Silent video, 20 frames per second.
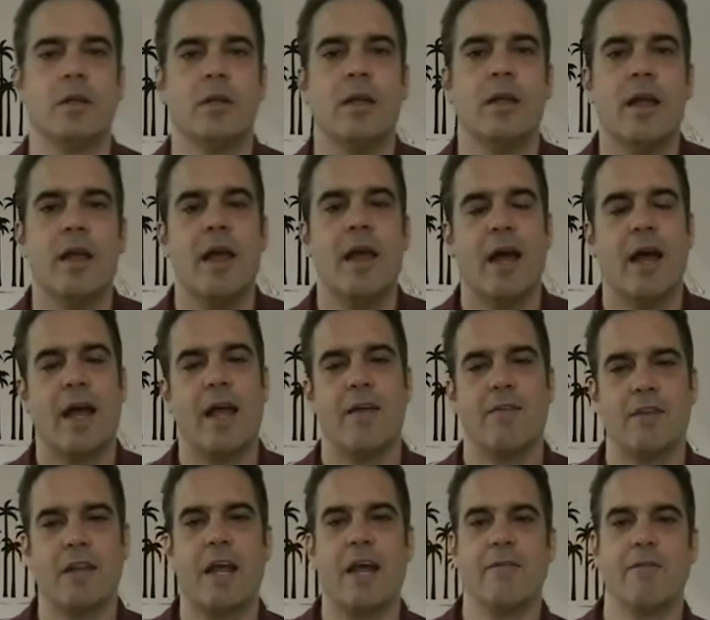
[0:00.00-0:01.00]
And I
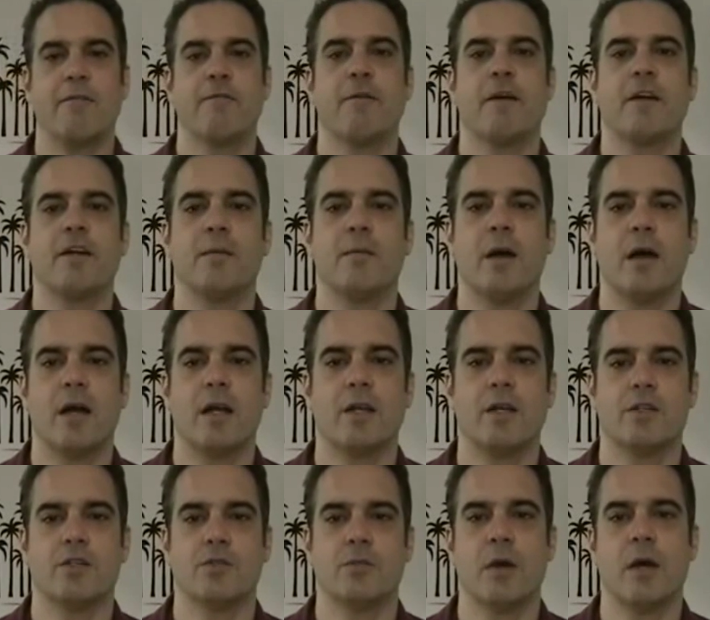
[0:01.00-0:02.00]
even have a friend of
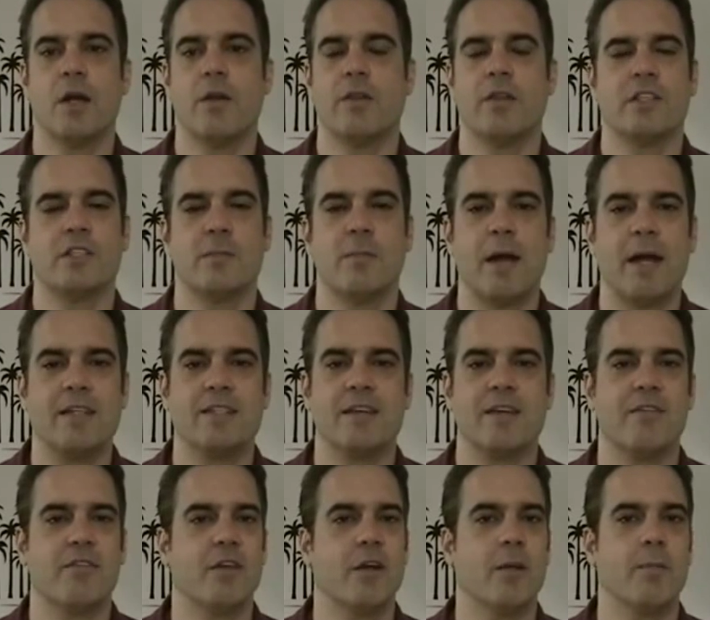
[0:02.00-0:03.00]
mine in Toronto that's a past
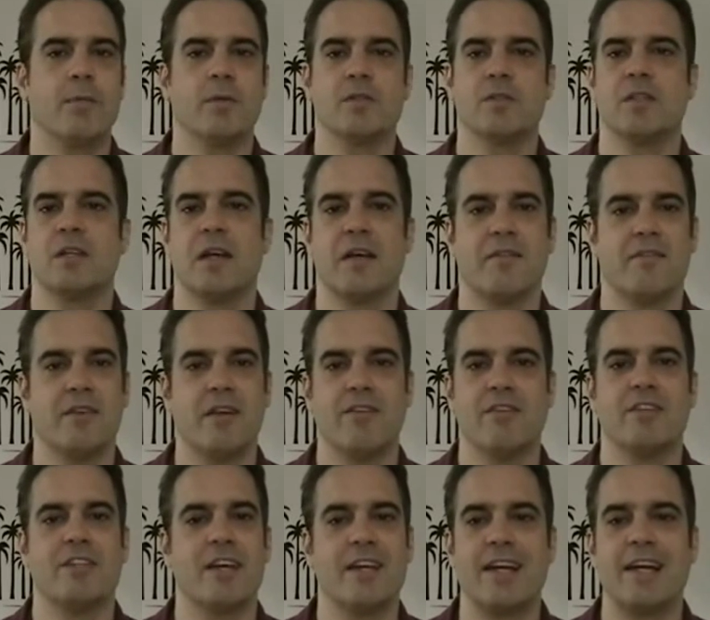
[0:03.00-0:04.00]
life therapist, and I've
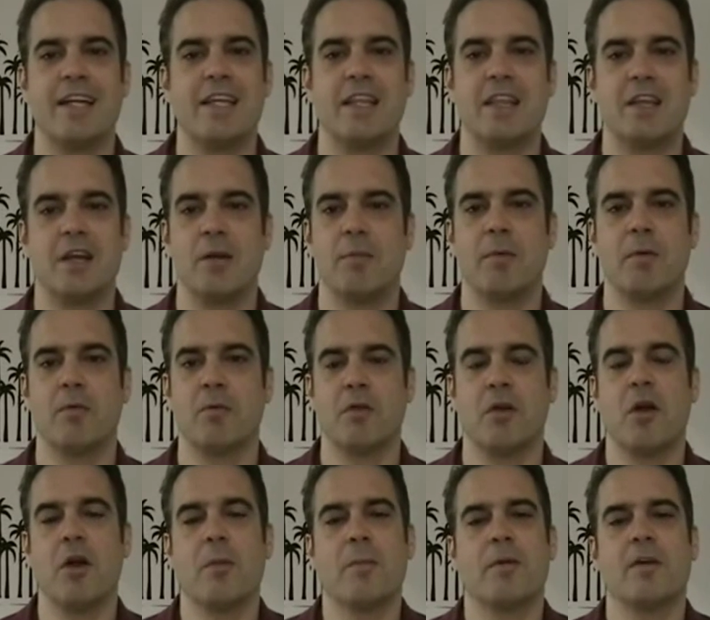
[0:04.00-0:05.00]
never done any therapy with
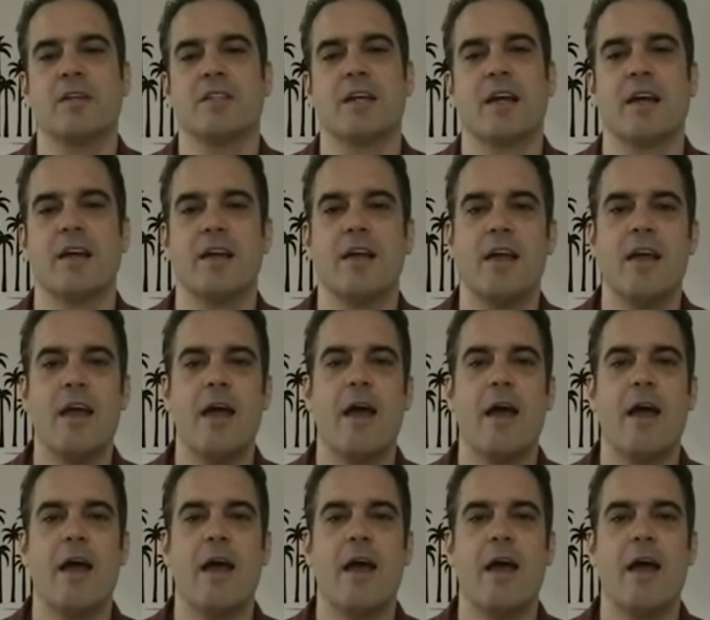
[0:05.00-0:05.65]
her because I